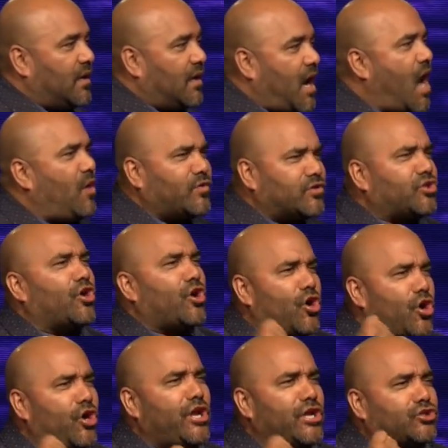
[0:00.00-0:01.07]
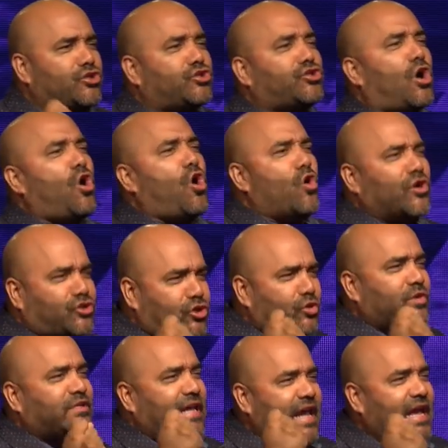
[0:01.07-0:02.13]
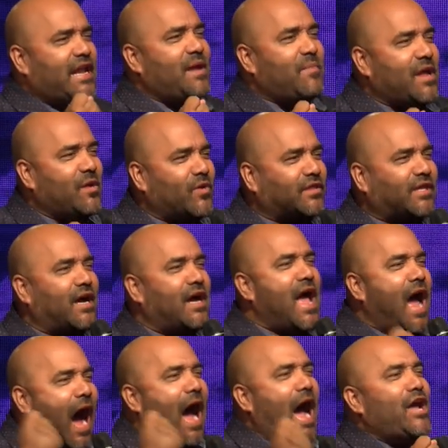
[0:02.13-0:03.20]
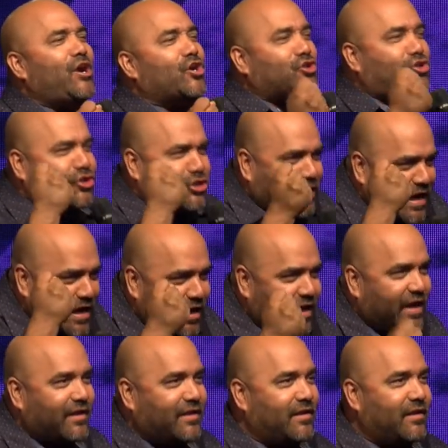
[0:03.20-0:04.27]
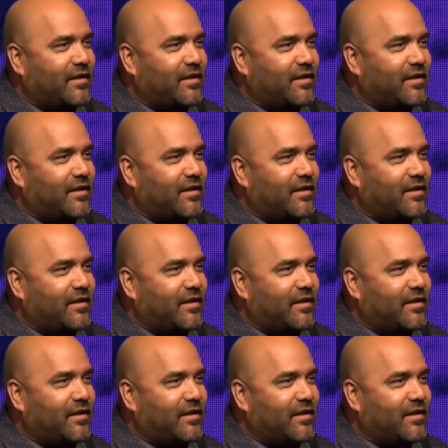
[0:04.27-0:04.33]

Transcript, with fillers: I was a hurting soul, and she was hitting me with the iron skillet